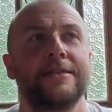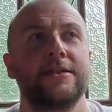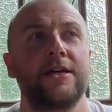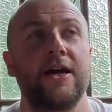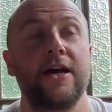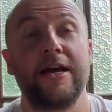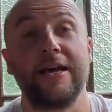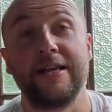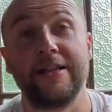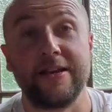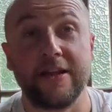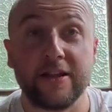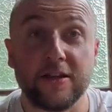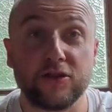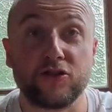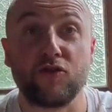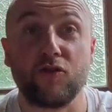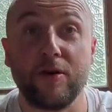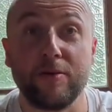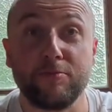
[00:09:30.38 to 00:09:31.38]
in the
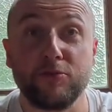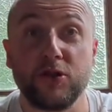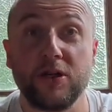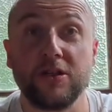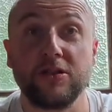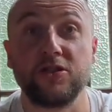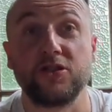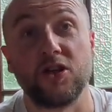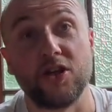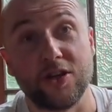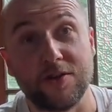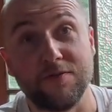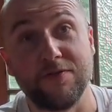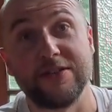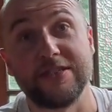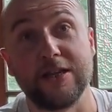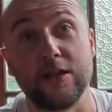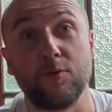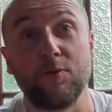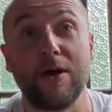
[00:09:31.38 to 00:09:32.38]
description so you can
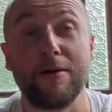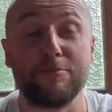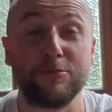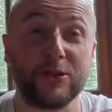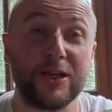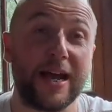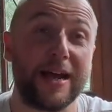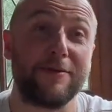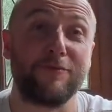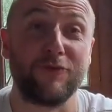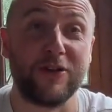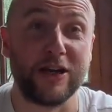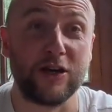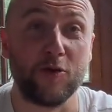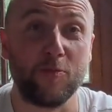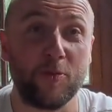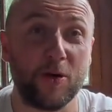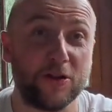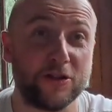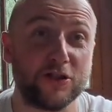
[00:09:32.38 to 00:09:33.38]
visit the website and read
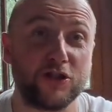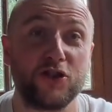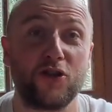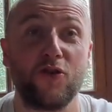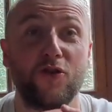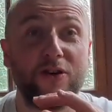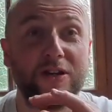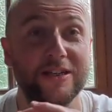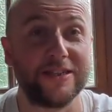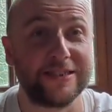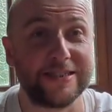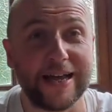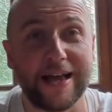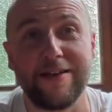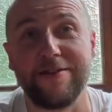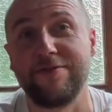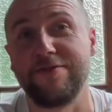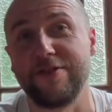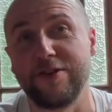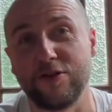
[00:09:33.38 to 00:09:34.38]
up on the story
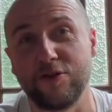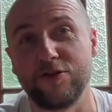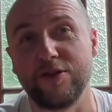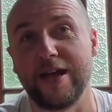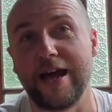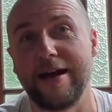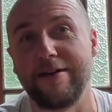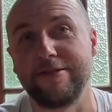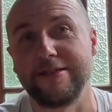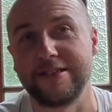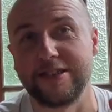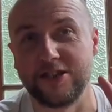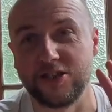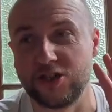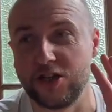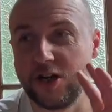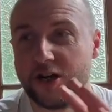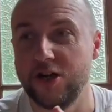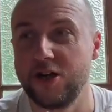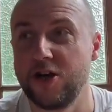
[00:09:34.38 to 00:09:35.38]
yourself and all the heritage
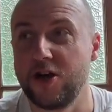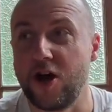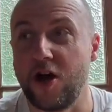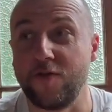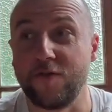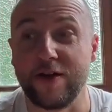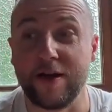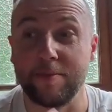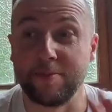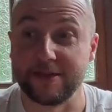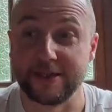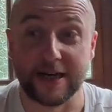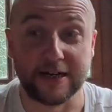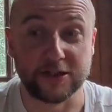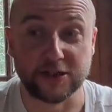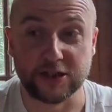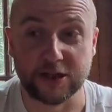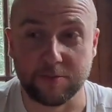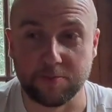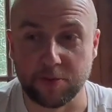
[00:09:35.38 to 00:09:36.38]
of it,
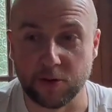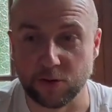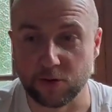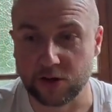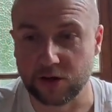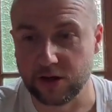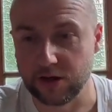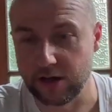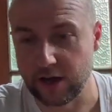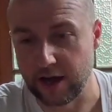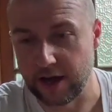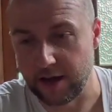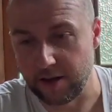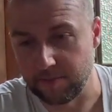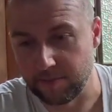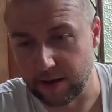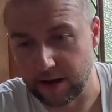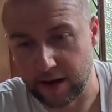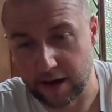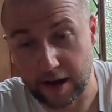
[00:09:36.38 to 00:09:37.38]
potentially book a
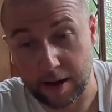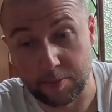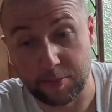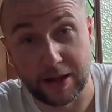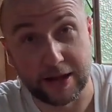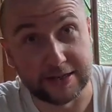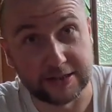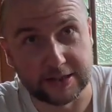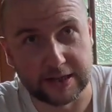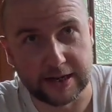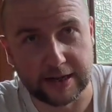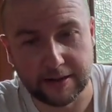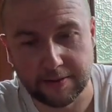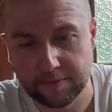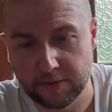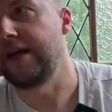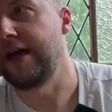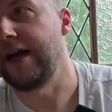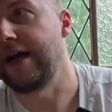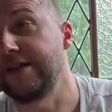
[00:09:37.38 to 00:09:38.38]
place here.
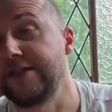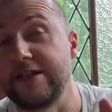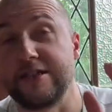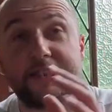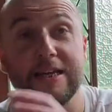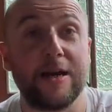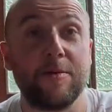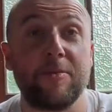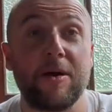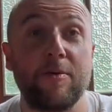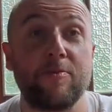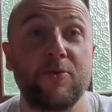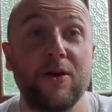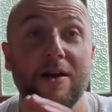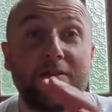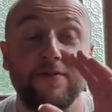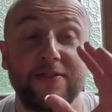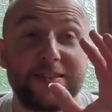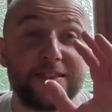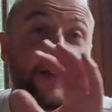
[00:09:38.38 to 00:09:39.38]
As I said about
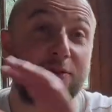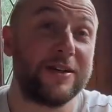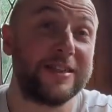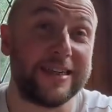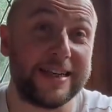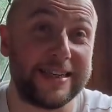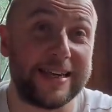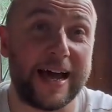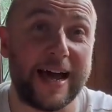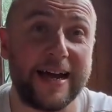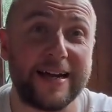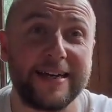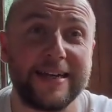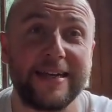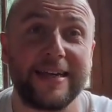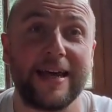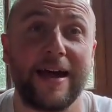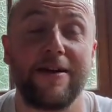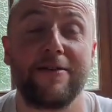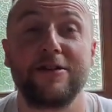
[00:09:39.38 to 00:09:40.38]
breakfast, there is a dining
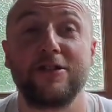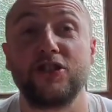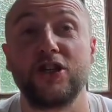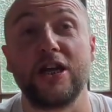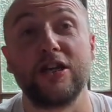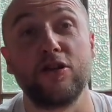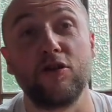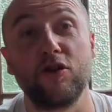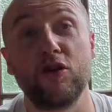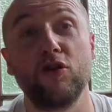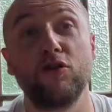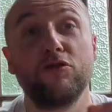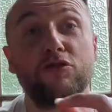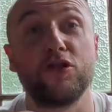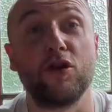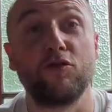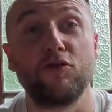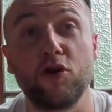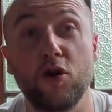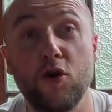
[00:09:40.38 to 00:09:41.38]
carriage and you can
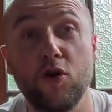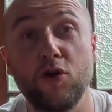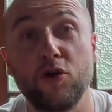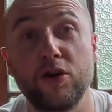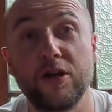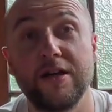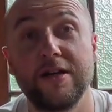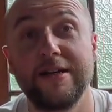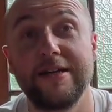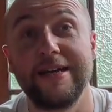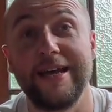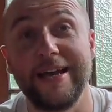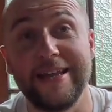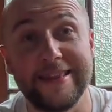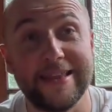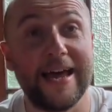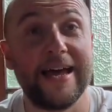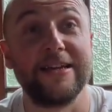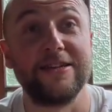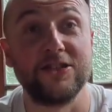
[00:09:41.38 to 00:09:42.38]
also cook in
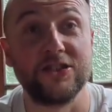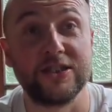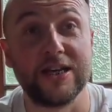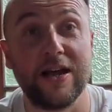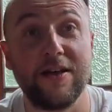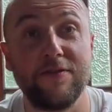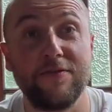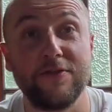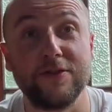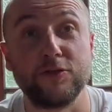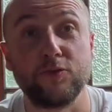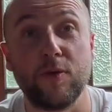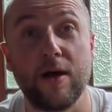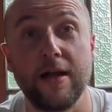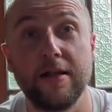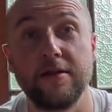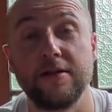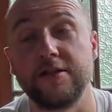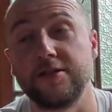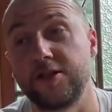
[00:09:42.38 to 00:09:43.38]
there yourself as
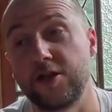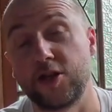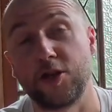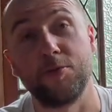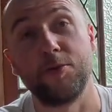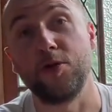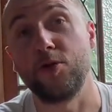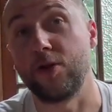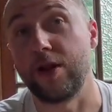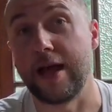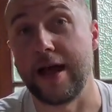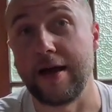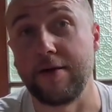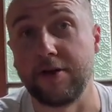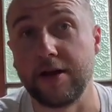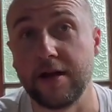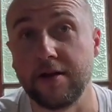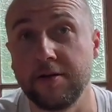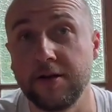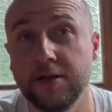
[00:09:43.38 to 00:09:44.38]
well. It's a communal area,